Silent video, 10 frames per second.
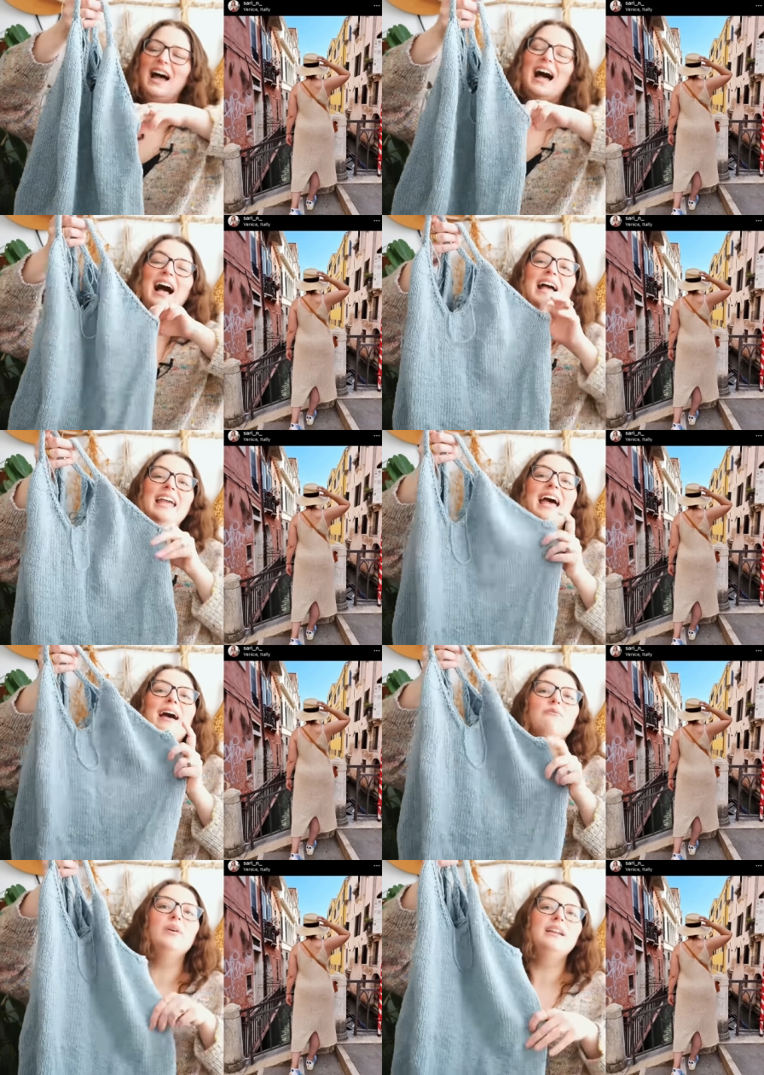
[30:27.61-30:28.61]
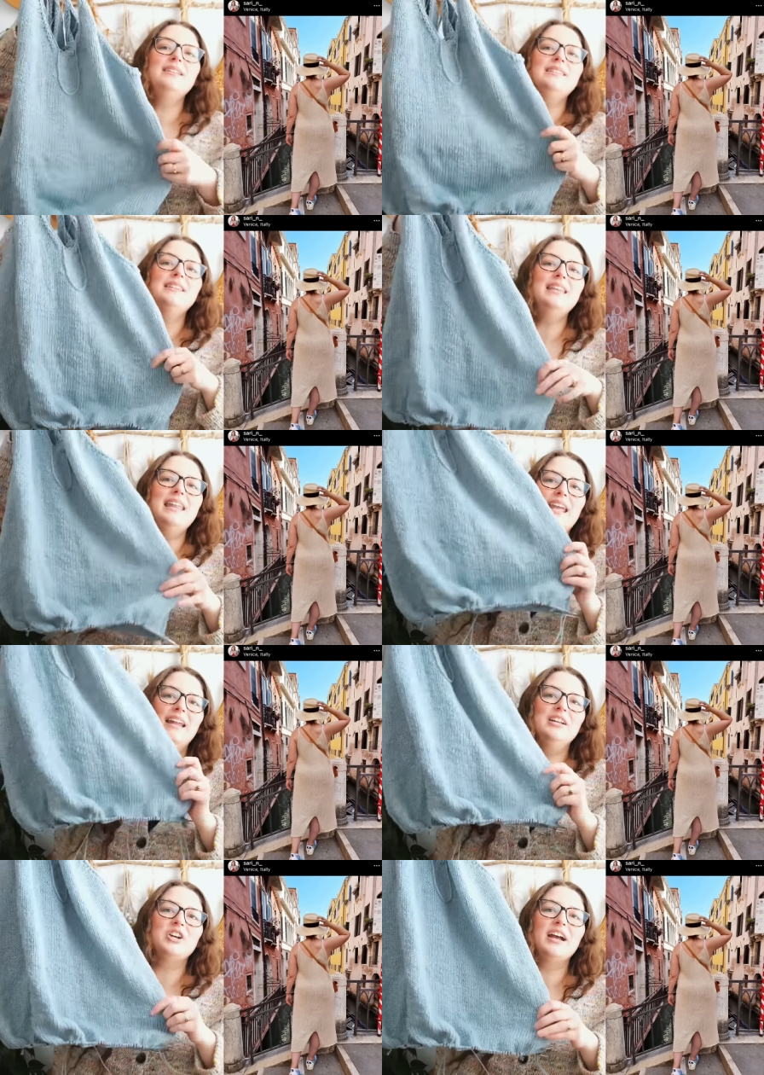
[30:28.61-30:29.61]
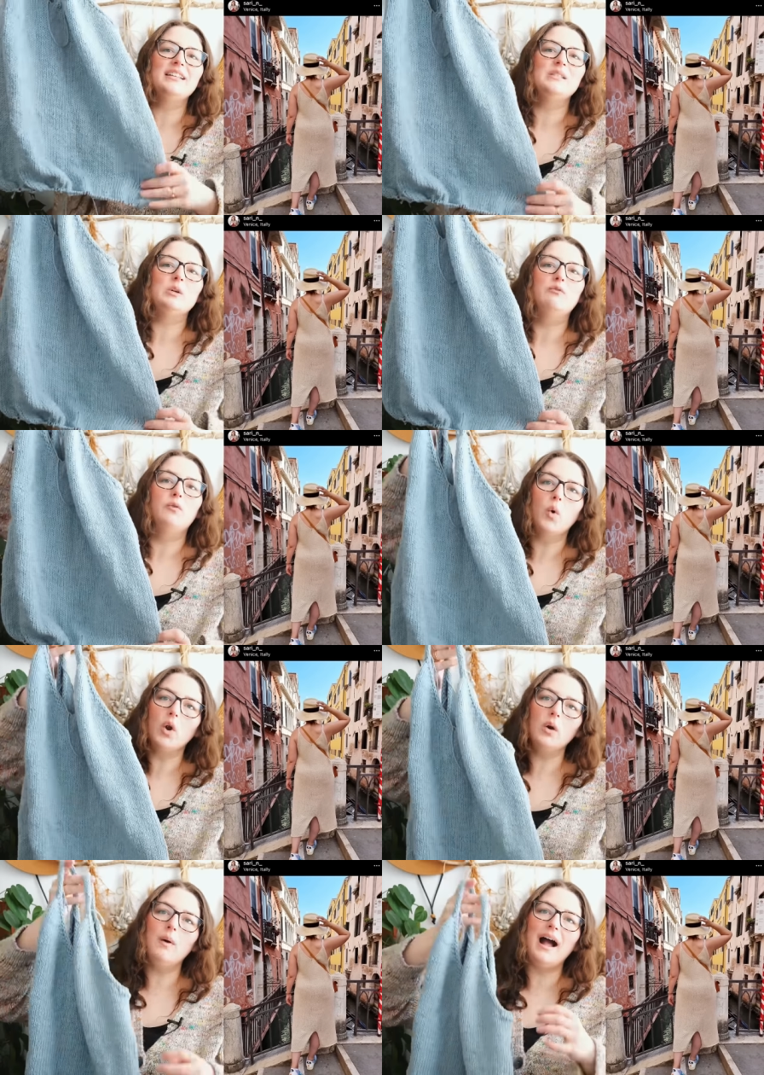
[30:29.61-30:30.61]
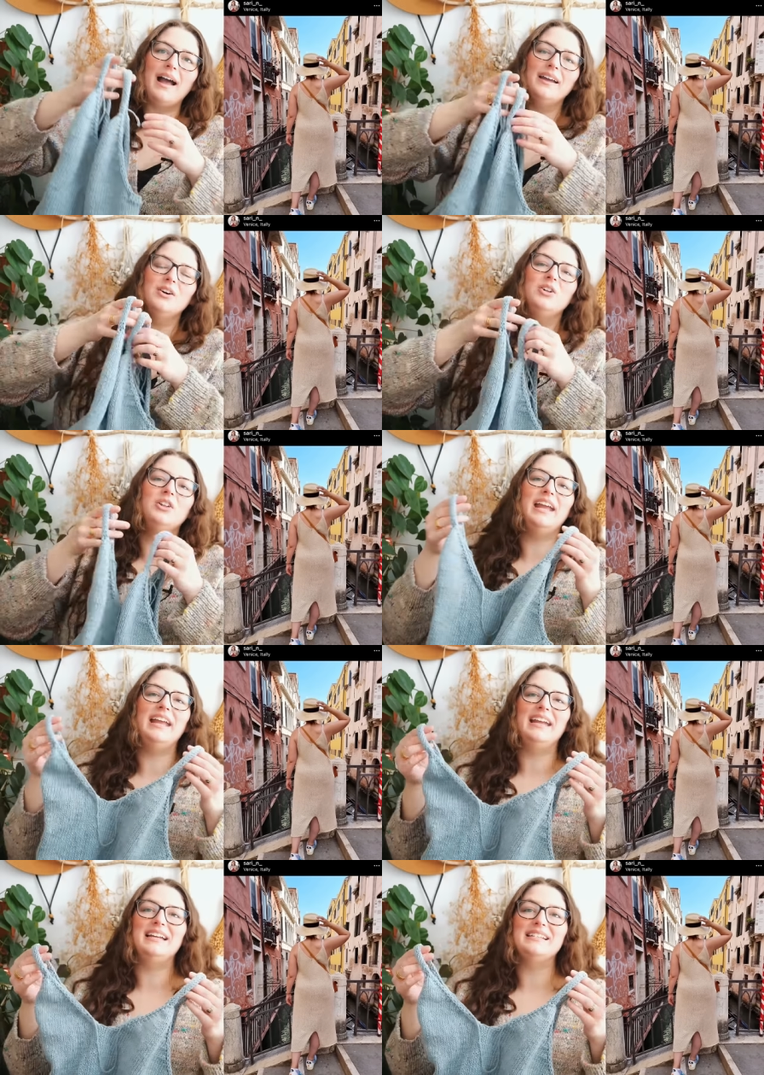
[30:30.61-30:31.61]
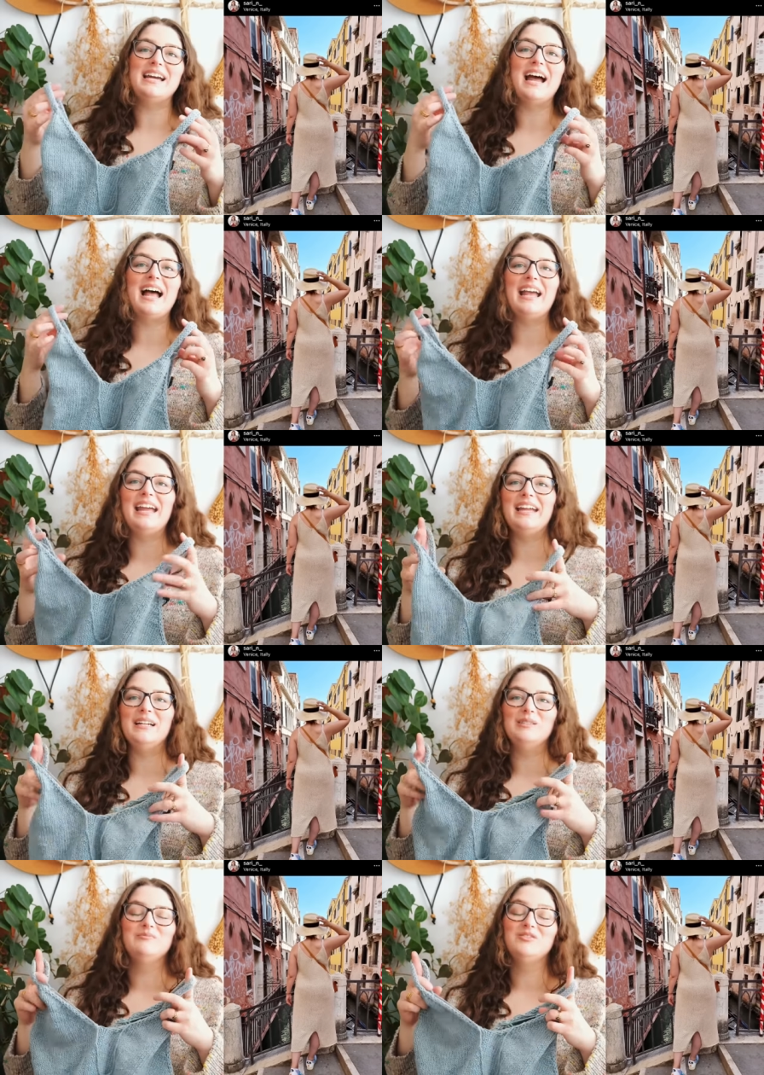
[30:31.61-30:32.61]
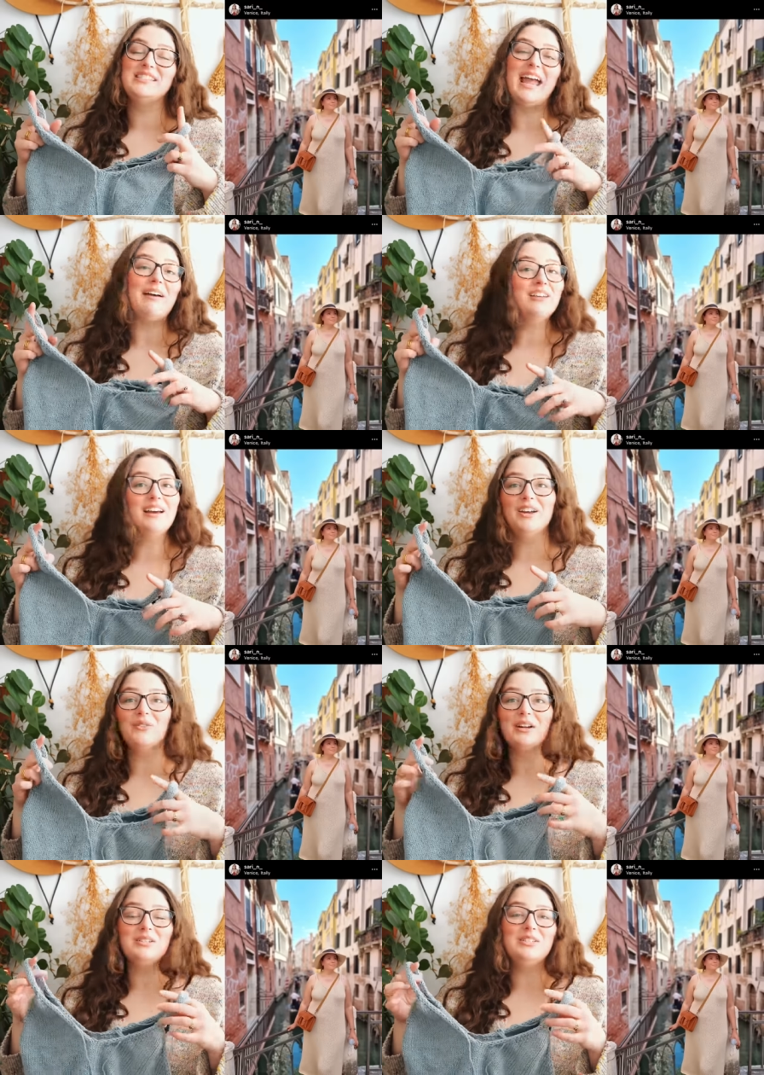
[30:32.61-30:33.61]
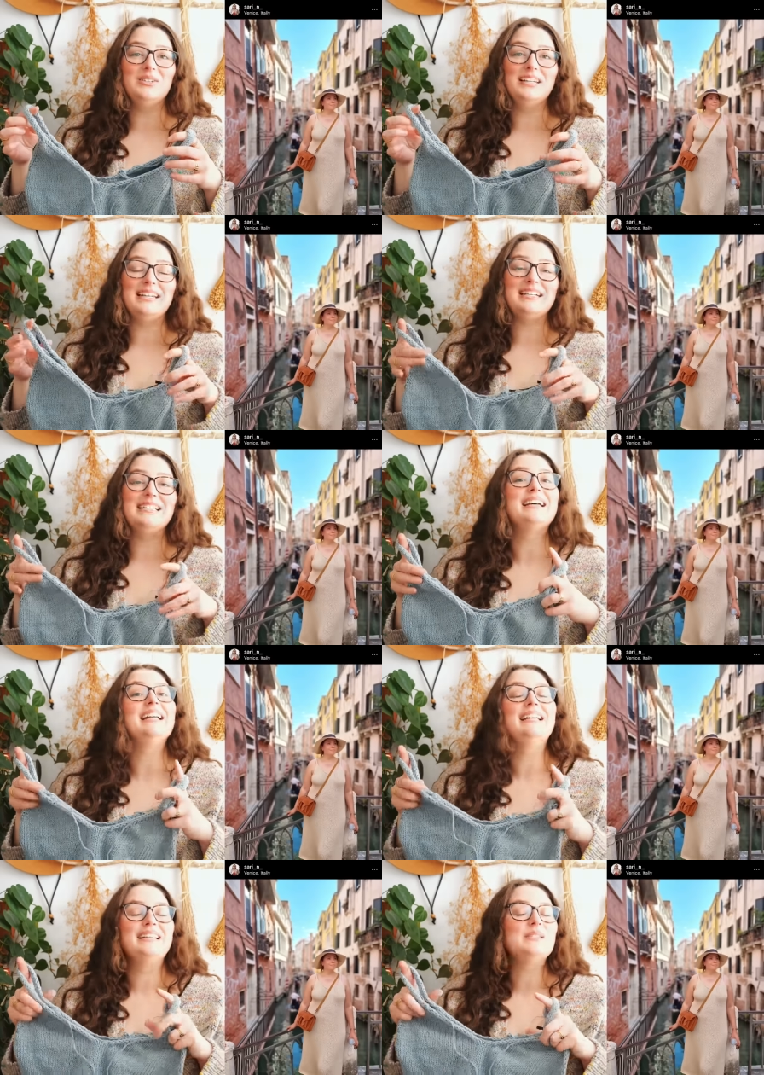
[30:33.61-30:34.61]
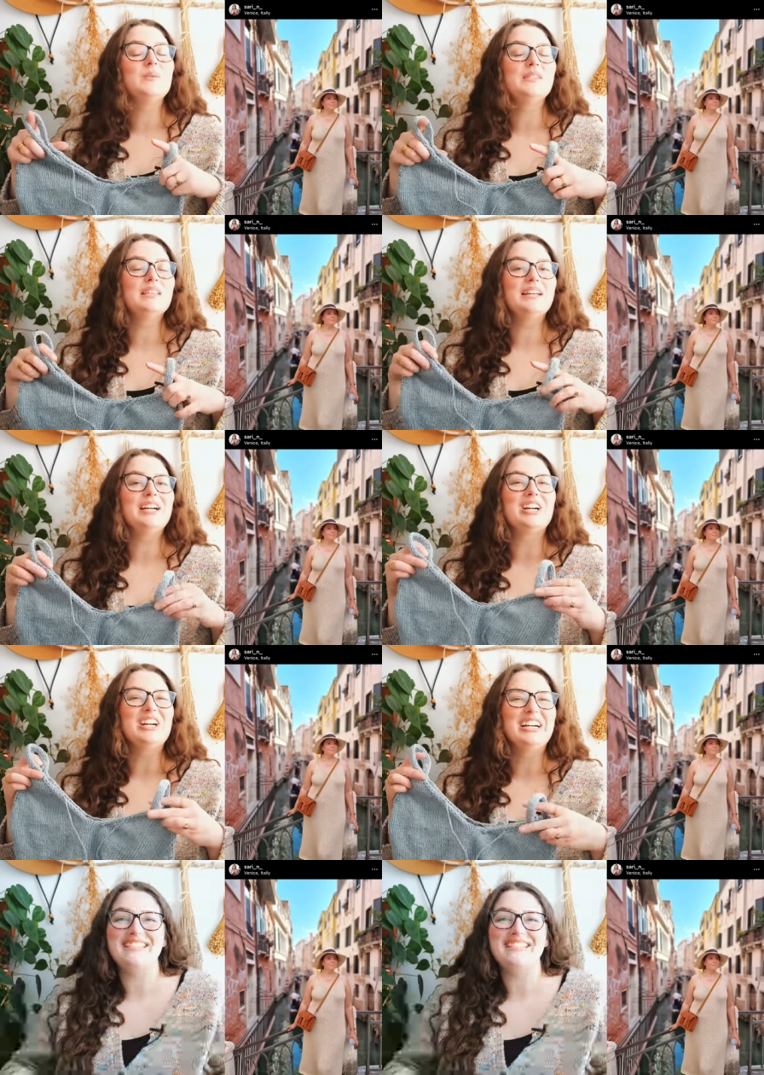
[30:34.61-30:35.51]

I have wanted to knit a dress for a while, and I just haven't gotten around to doing it, and I decided this was the year.